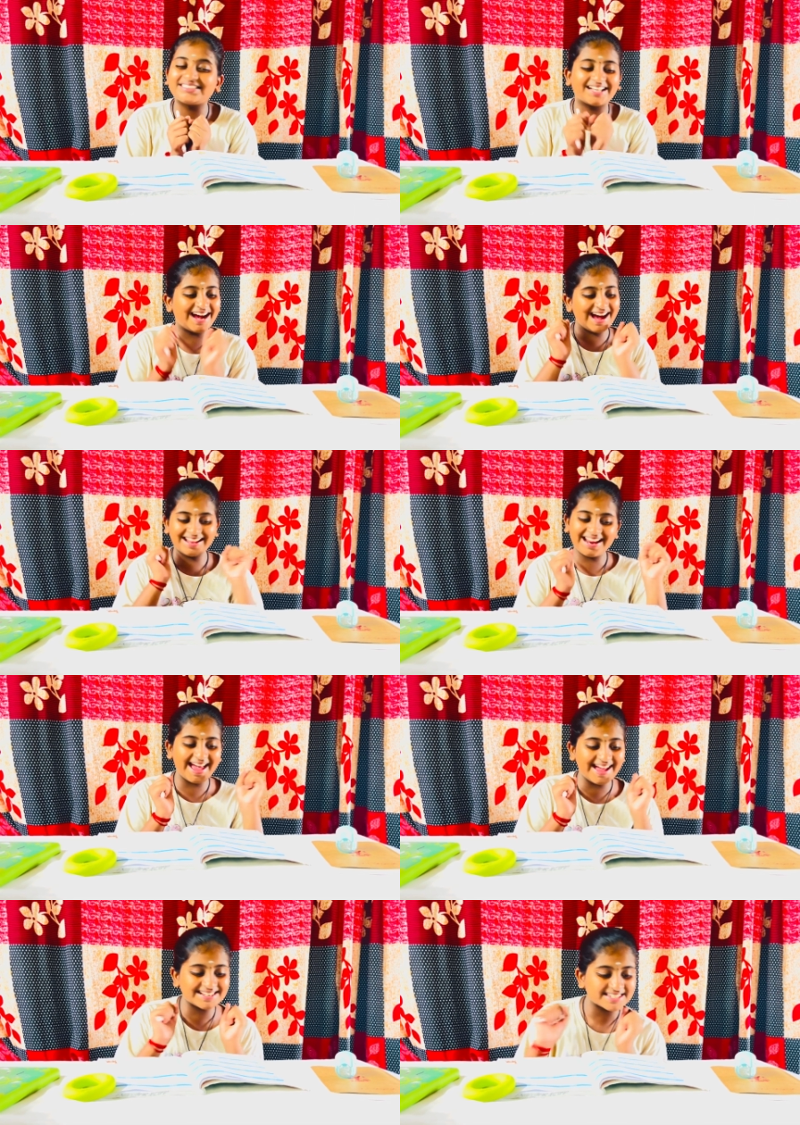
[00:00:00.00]

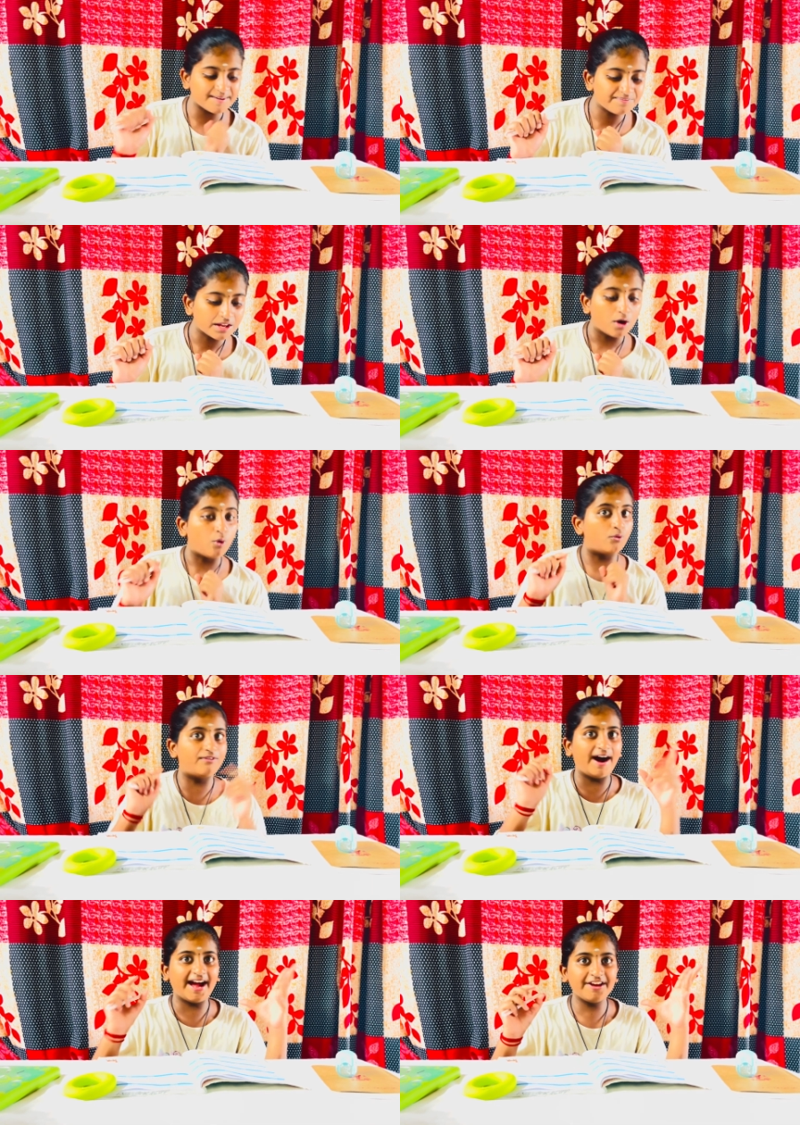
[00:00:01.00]
Correct.
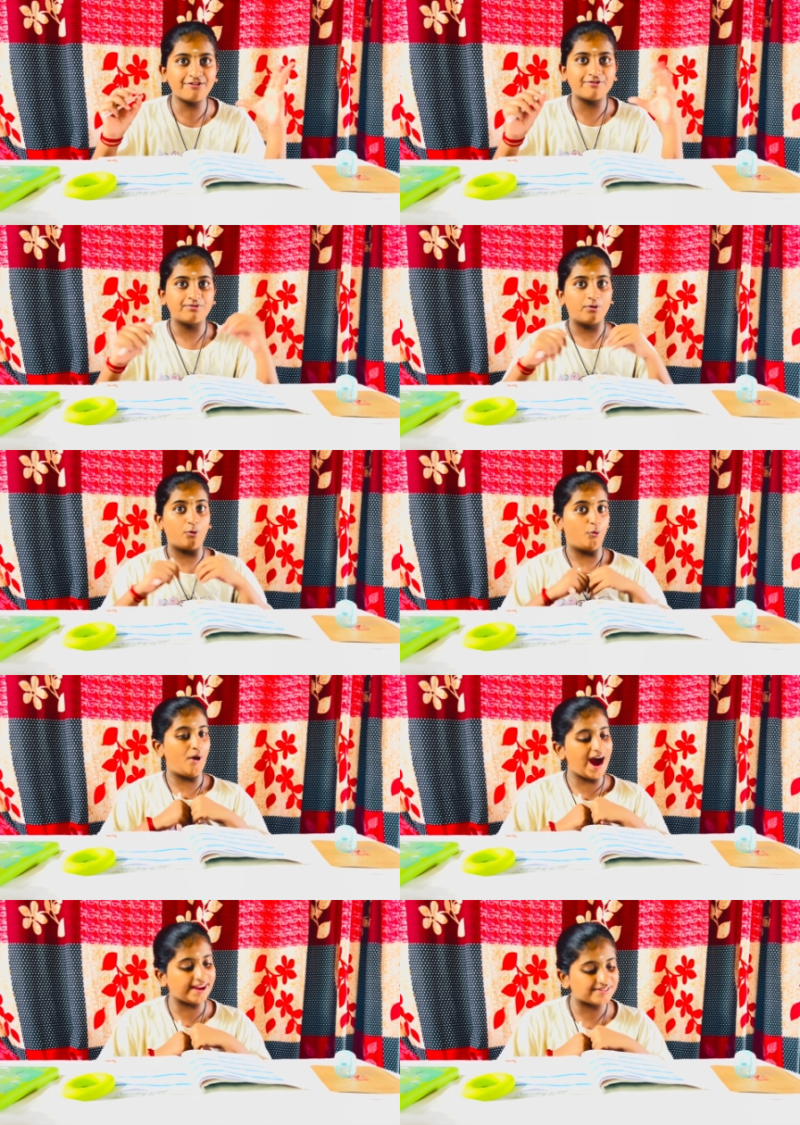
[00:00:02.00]
Wife,
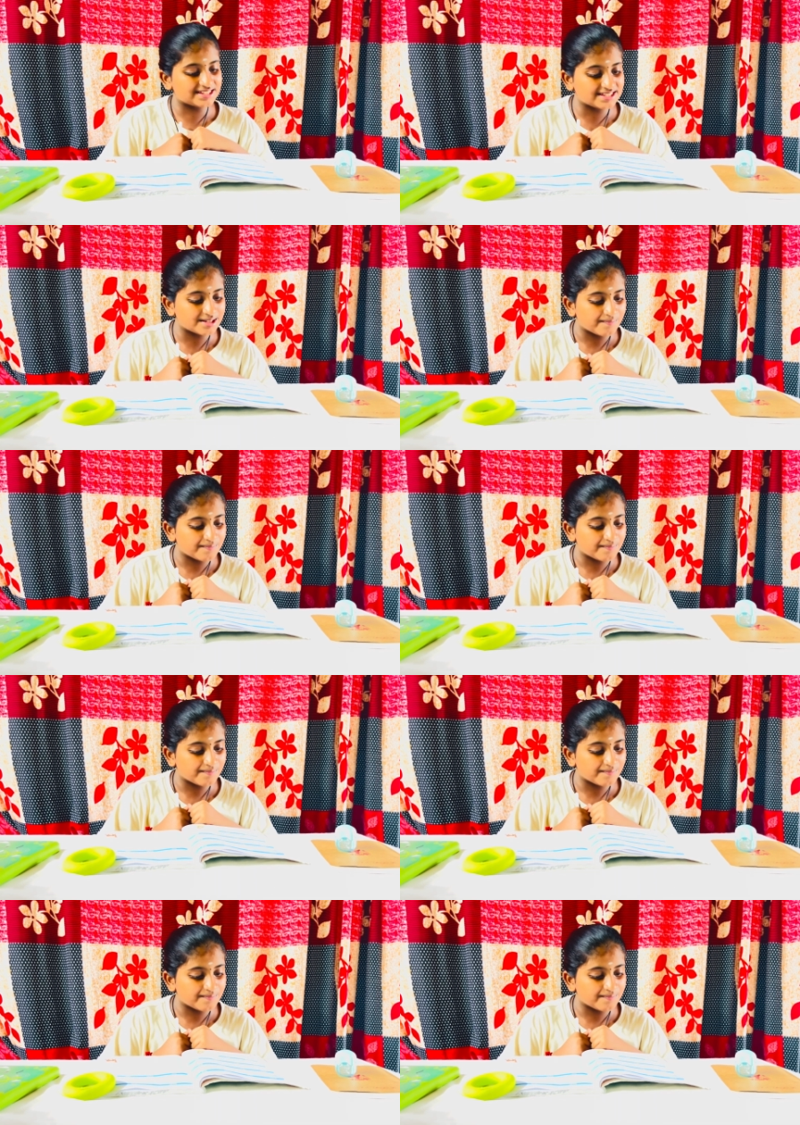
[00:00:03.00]
wives.